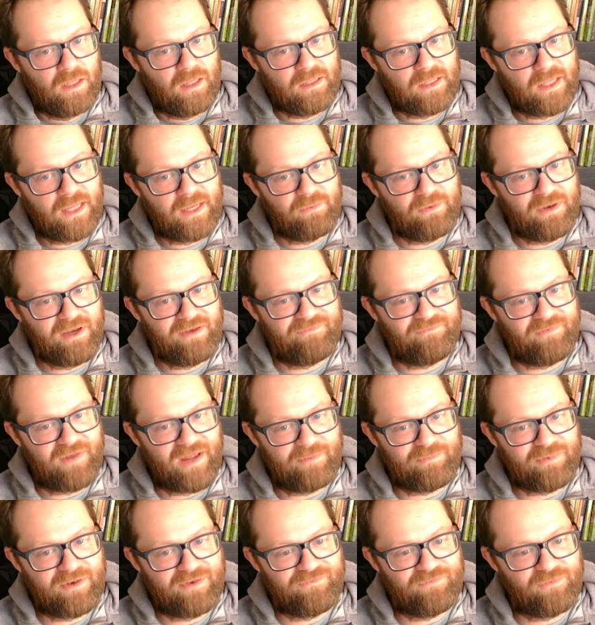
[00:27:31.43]
Lightweight
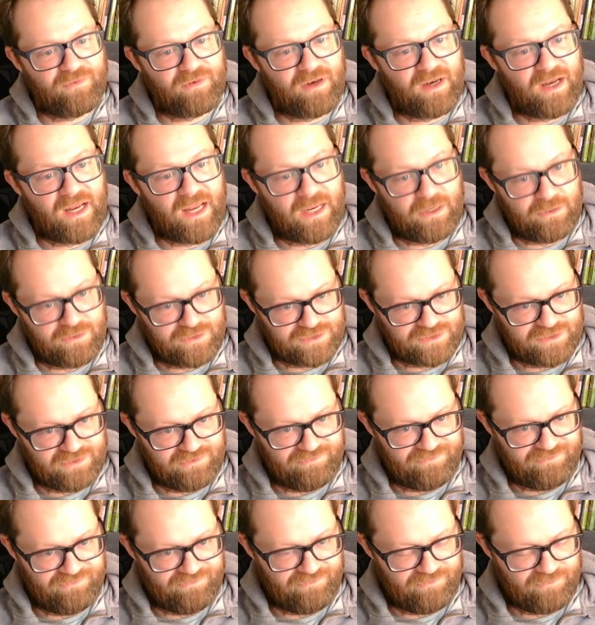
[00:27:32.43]
fabric for a
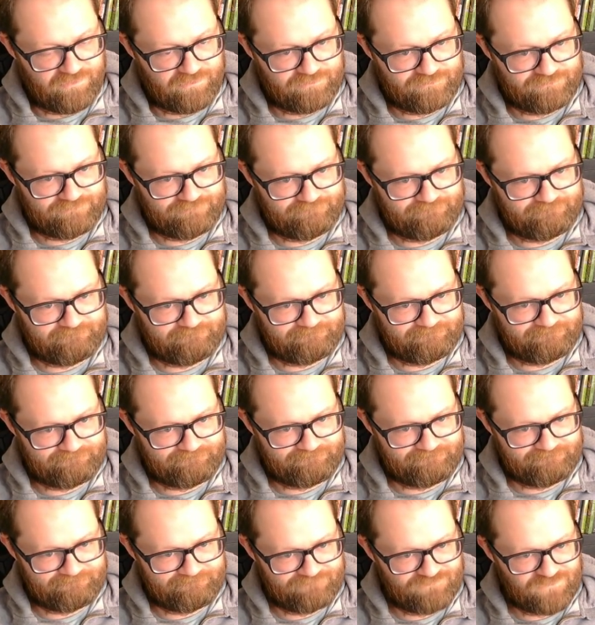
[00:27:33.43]
handkerchief.
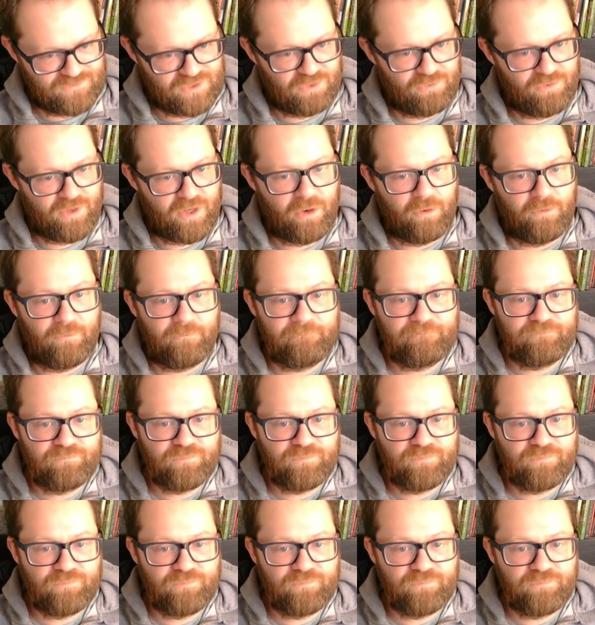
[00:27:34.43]
Don't know.